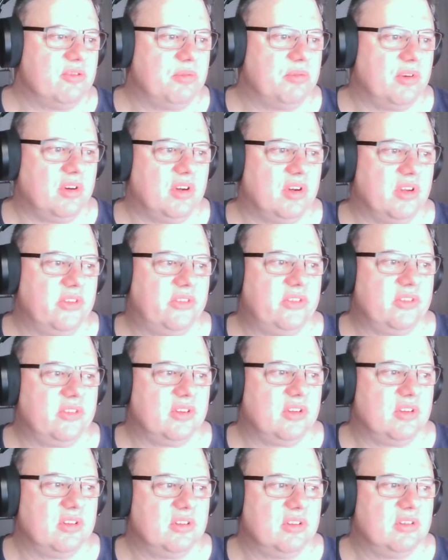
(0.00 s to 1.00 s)
prize. So
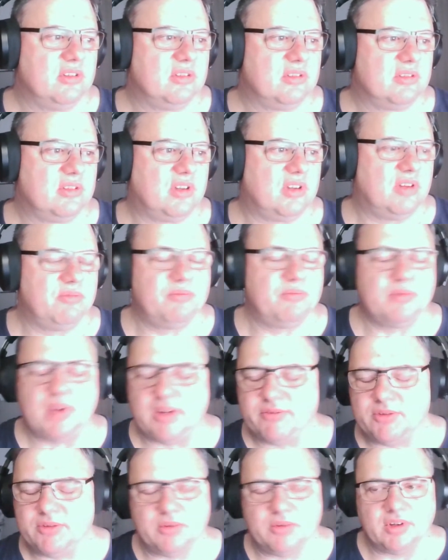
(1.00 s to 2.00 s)
I'll have
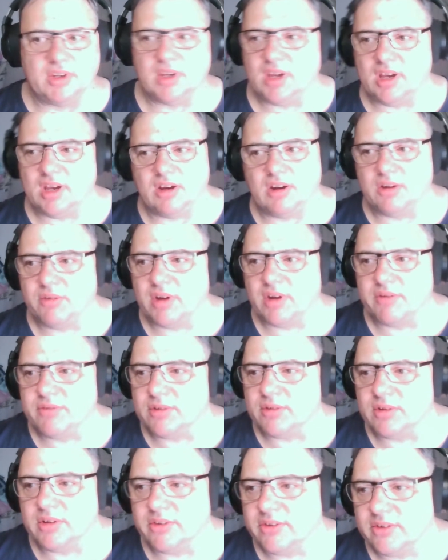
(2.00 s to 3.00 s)
to work out how I raffle,
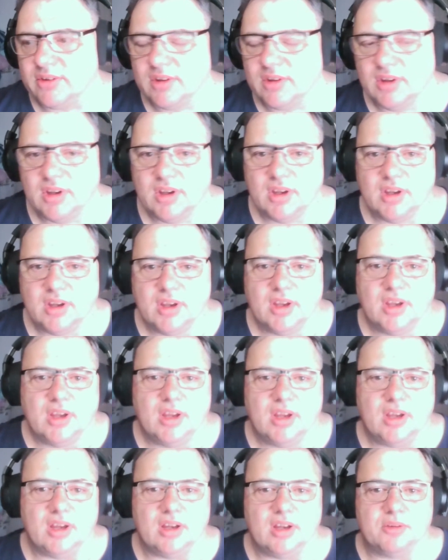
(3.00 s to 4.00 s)
because
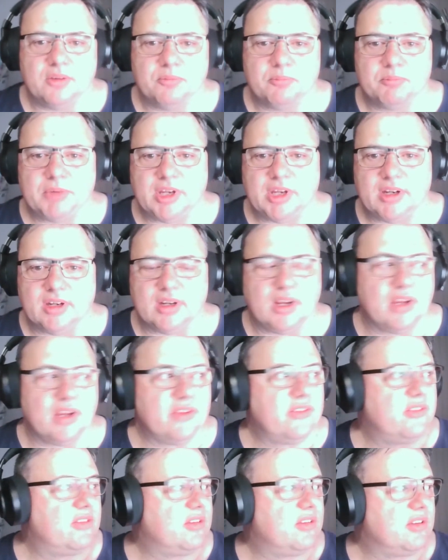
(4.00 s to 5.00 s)
made an
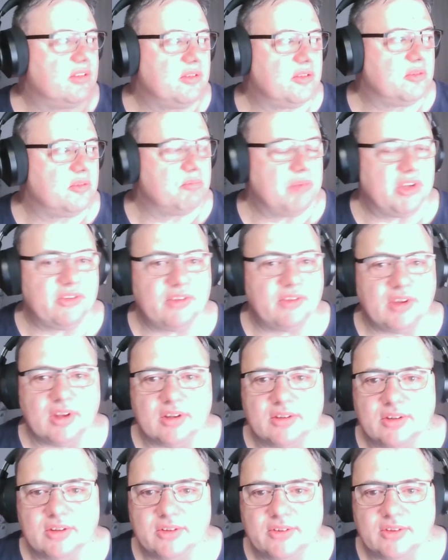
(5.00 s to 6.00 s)
mess out of
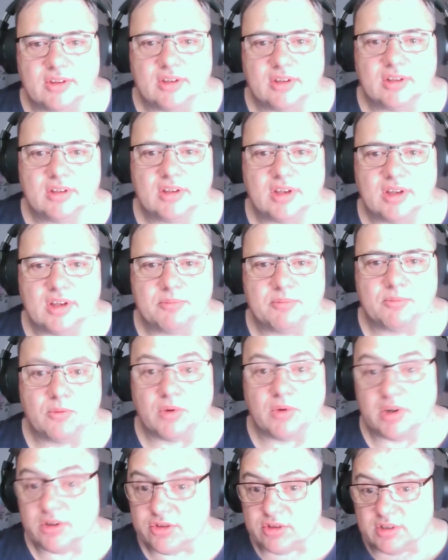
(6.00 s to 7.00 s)
this thing. What
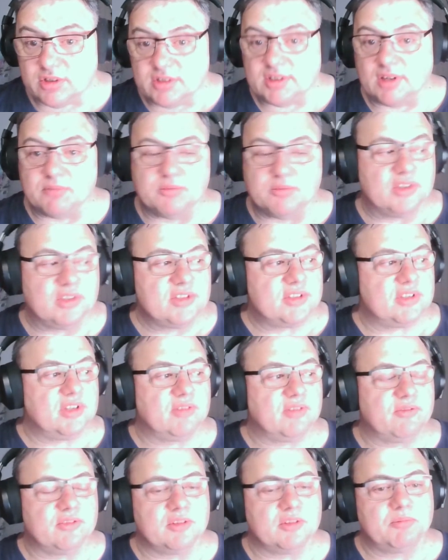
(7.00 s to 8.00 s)
I should have done with this thing
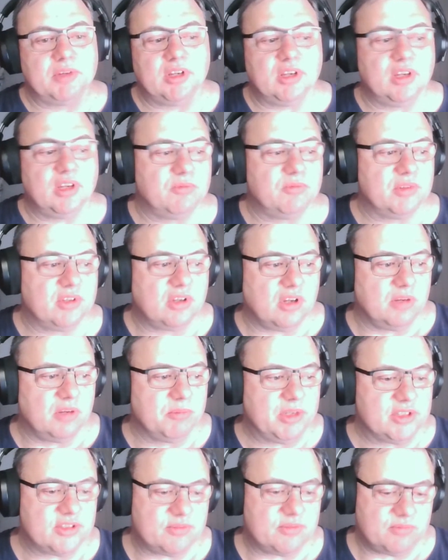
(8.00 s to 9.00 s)
from the beginning with the
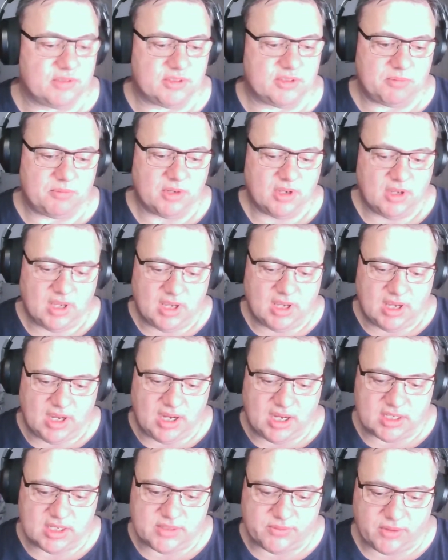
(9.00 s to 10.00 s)
comments was
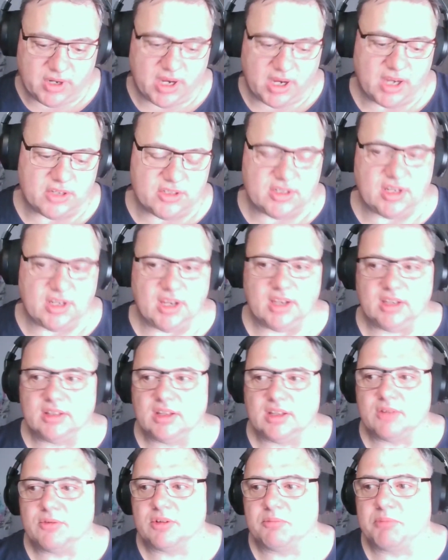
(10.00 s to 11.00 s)
ask for a hashtag, and that
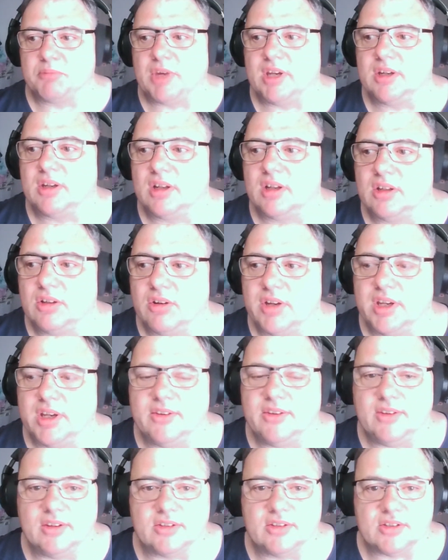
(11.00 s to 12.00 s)
would have made it a lot
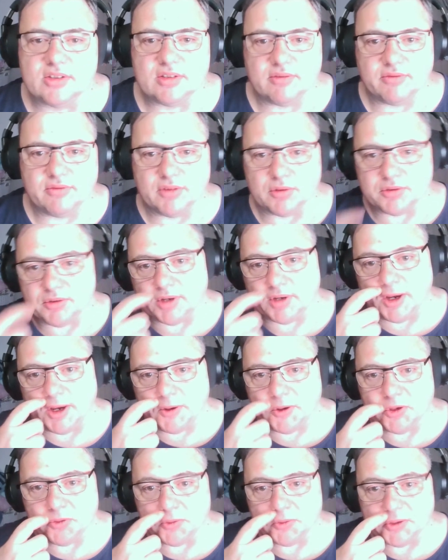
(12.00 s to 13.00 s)
easier just to filter out
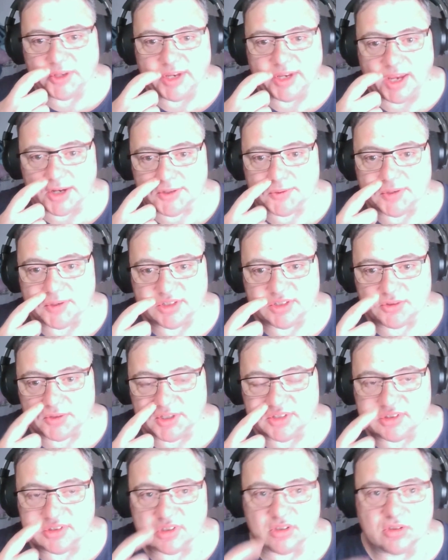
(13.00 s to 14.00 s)
who were the actual
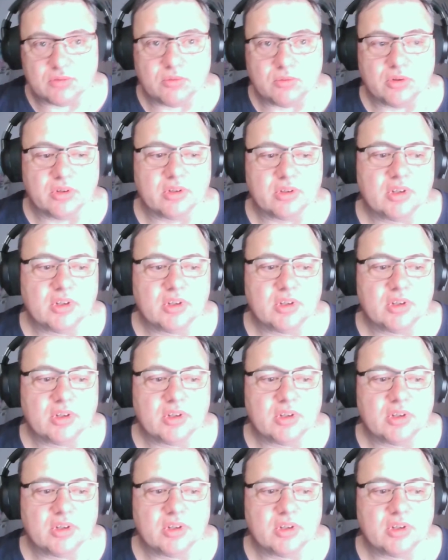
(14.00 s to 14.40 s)
entries and who weren't.